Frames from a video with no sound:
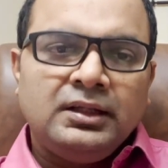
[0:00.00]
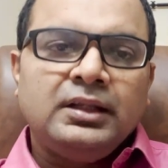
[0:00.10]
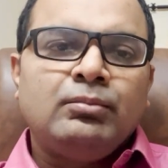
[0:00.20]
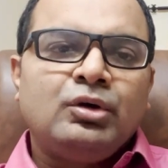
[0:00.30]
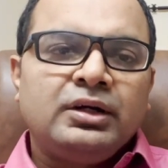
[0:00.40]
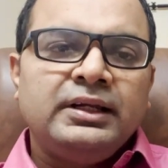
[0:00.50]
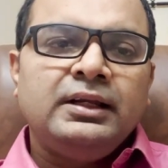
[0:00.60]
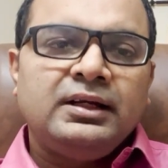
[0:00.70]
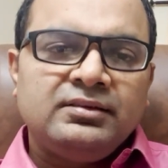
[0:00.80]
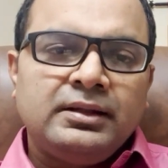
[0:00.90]
The model
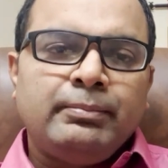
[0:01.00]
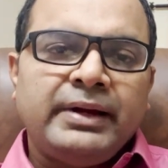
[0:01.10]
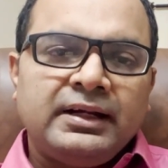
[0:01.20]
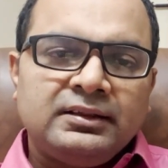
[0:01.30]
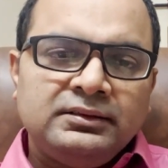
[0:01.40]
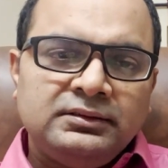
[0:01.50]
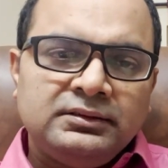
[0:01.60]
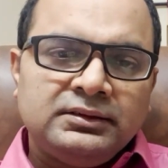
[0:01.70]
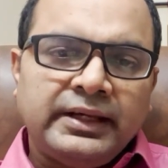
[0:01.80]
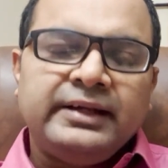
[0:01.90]
learns the patterns
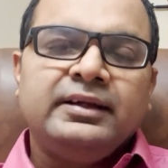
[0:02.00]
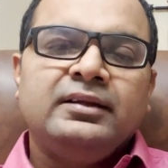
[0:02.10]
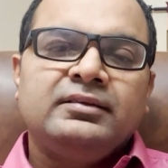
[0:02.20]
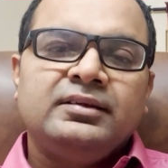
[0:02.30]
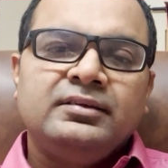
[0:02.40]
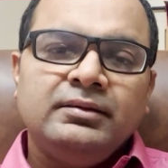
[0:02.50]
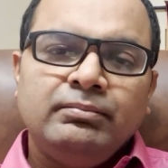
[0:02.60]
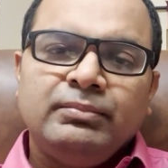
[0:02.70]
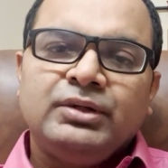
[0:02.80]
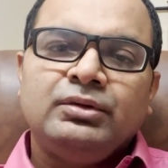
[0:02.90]
and
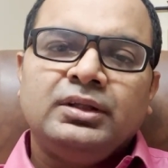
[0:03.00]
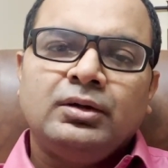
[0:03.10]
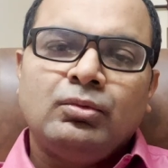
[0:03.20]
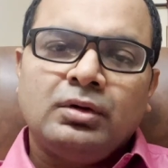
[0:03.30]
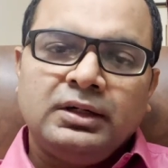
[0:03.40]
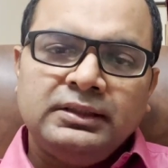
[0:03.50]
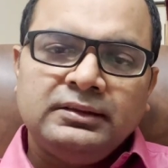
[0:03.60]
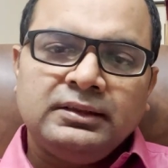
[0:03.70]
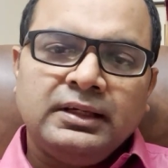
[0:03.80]
relationship between the words